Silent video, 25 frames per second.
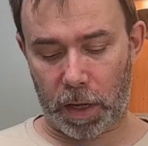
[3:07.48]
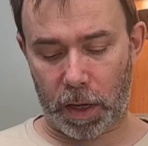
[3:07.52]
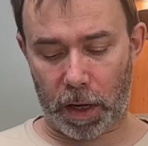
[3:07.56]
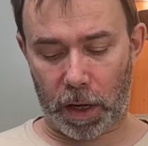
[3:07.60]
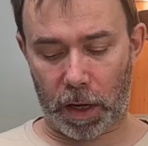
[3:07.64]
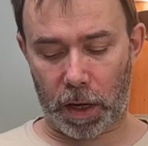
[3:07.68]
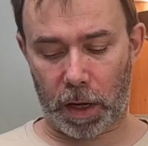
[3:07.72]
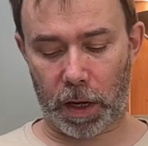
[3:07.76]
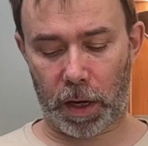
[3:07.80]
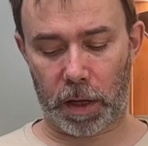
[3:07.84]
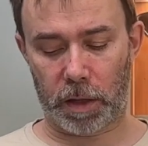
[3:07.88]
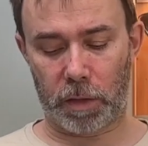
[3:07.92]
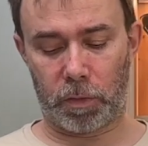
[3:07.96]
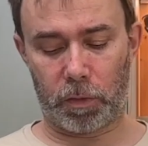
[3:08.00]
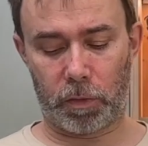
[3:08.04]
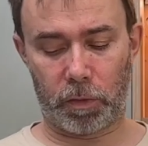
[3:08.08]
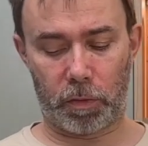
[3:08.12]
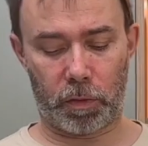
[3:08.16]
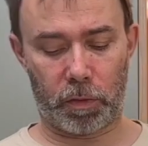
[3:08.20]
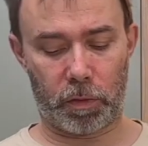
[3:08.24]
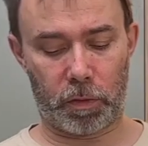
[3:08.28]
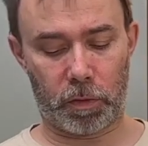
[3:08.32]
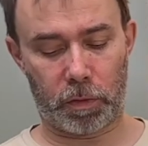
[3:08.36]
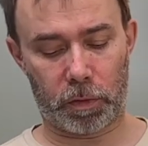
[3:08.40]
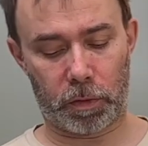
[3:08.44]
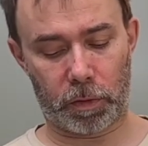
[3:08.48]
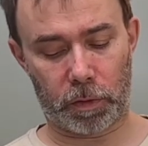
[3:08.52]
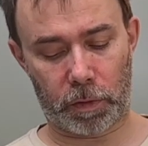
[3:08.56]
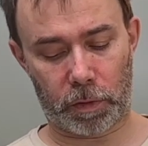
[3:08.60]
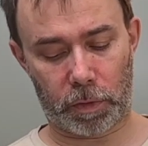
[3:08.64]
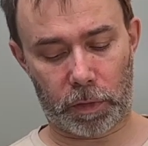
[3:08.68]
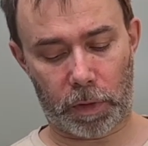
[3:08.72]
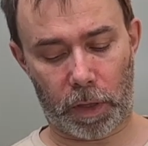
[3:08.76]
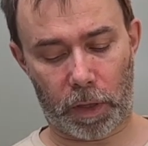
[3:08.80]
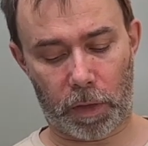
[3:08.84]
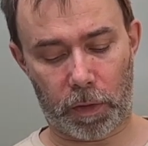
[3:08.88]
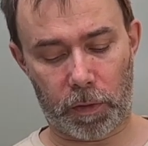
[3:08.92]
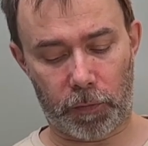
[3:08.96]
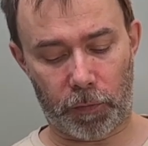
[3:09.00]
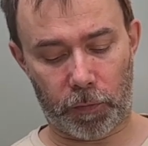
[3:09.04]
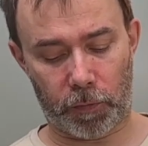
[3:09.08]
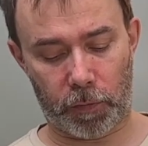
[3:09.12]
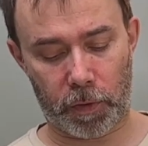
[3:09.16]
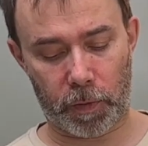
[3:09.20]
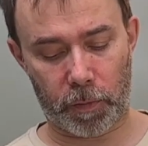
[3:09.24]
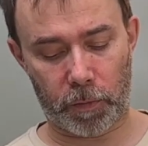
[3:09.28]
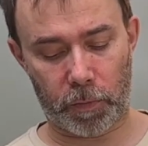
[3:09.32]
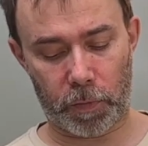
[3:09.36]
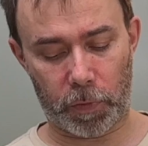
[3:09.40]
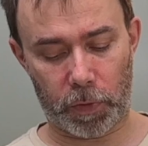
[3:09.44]
and you take off
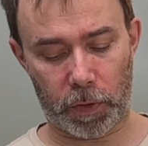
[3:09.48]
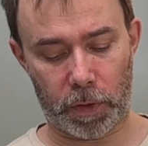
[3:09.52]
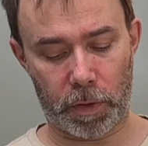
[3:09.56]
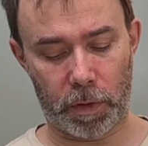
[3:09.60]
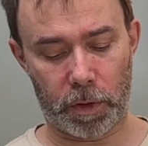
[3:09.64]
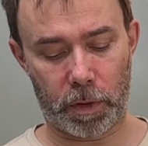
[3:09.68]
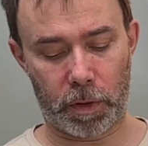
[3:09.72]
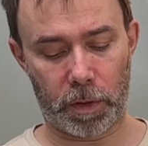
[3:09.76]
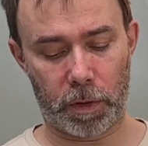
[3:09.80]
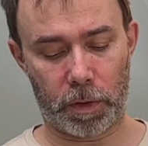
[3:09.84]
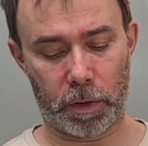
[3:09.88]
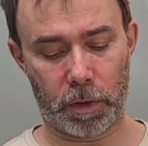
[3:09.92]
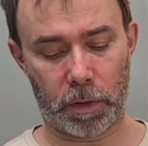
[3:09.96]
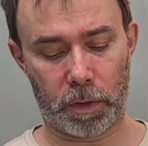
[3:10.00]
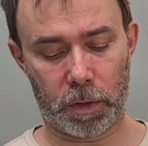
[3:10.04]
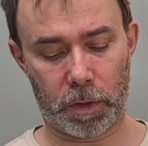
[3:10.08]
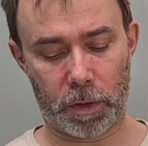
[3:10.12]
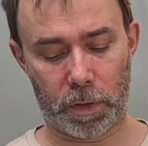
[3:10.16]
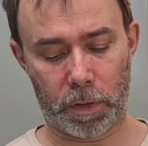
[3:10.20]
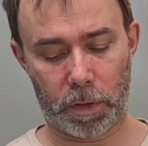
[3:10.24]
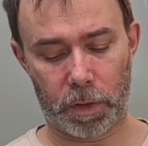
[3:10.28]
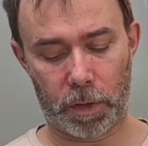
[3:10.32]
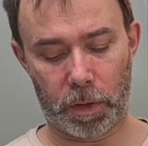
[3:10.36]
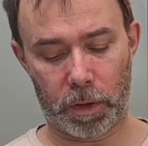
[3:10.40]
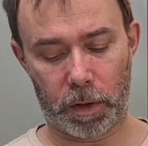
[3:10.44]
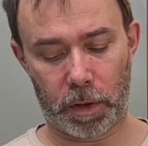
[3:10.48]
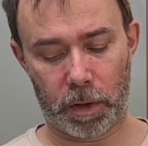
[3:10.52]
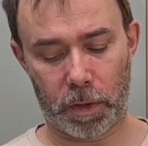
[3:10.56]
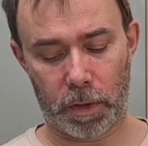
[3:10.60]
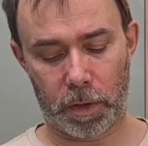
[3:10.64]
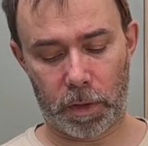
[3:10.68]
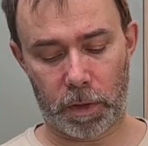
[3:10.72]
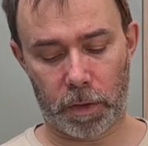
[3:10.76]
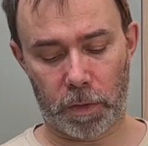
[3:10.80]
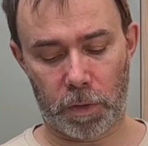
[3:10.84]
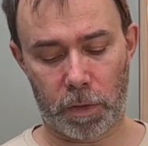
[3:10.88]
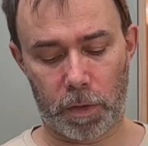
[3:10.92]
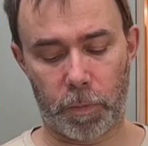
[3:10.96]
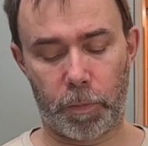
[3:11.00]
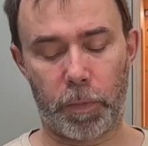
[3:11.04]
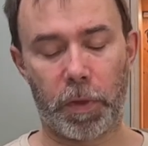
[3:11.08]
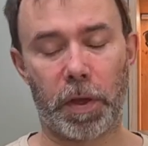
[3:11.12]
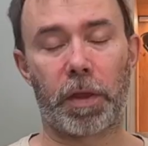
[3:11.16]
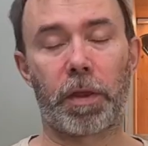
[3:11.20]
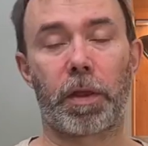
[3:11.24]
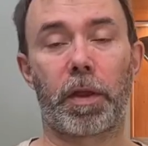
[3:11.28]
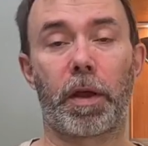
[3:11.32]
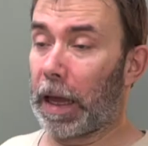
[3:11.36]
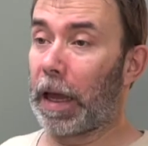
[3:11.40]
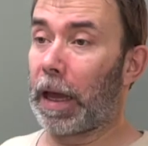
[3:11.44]
from the
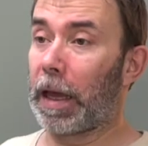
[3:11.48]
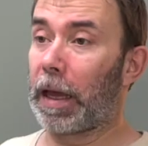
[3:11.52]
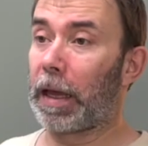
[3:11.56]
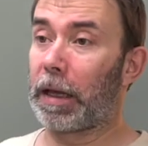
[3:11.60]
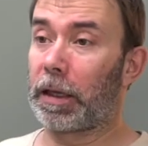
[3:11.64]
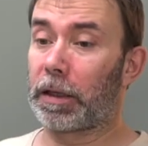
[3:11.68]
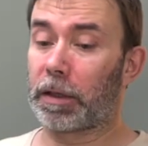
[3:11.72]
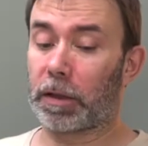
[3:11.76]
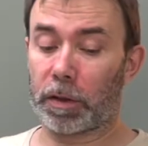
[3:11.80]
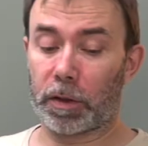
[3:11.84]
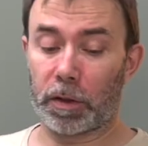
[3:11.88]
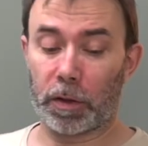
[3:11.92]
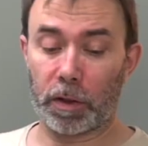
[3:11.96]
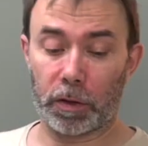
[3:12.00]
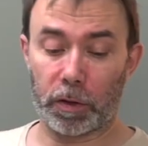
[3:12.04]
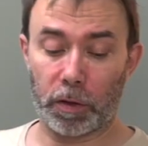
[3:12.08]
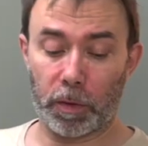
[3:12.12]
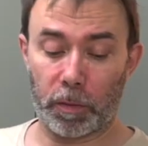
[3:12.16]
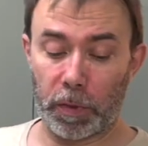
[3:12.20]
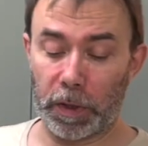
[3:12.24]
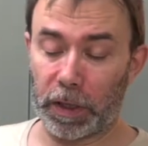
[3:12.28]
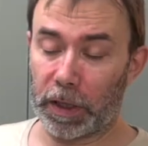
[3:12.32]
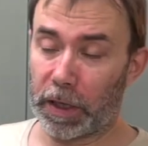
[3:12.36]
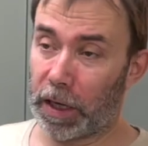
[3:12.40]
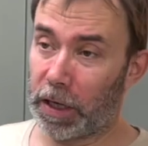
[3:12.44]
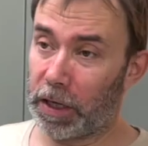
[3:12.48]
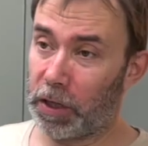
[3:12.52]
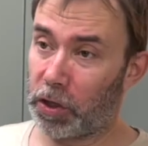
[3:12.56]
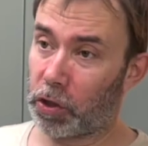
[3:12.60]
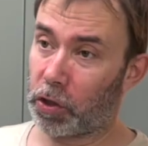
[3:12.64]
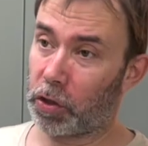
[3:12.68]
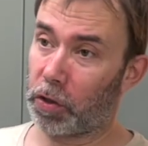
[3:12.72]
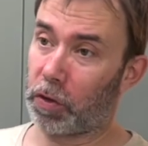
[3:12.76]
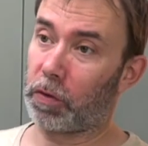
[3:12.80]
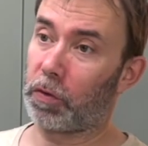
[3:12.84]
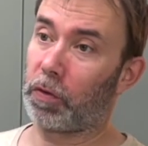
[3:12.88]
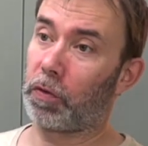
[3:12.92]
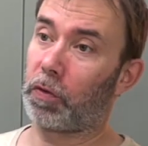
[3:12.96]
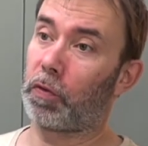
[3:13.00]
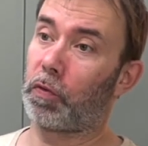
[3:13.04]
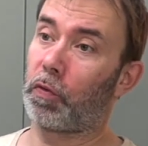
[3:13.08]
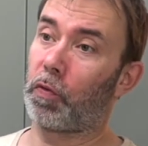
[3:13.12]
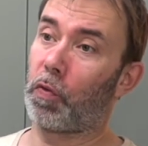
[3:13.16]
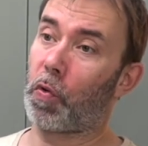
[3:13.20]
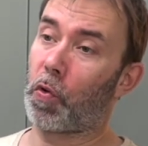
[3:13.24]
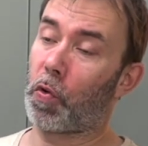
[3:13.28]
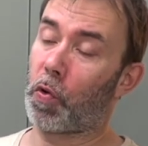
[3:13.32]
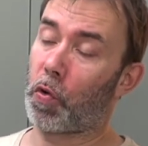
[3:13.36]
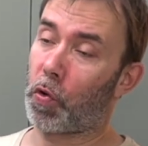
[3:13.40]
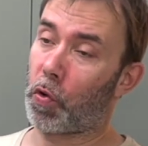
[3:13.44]
pan. It's not obligation
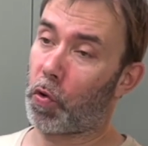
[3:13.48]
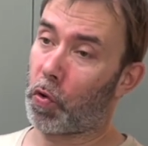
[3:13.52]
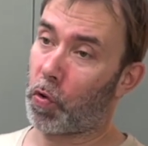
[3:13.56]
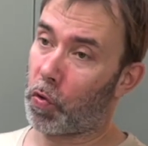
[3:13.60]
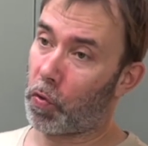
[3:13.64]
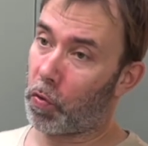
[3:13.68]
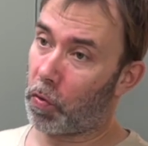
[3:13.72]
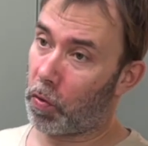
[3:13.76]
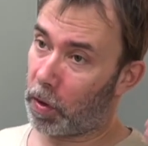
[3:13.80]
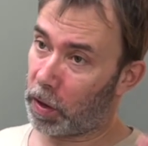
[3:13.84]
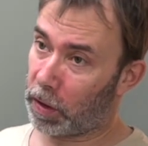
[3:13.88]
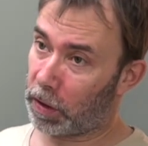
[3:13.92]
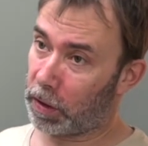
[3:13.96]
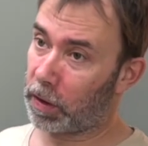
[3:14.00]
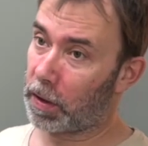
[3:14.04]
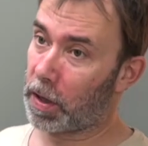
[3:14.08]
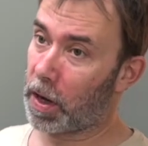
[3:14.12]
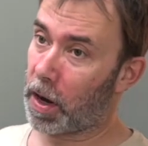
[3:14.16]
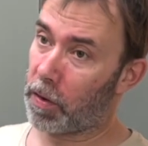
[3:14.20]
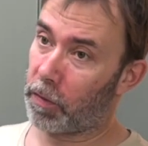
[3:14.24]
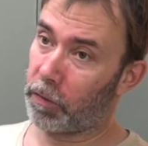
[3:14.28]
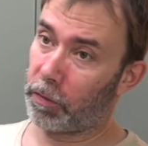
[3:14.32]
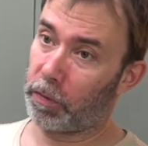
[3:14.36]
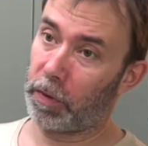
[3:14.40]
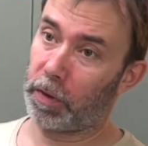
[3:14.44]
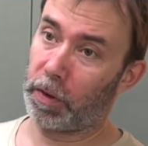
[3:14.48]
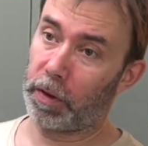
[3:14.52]
to cool it down,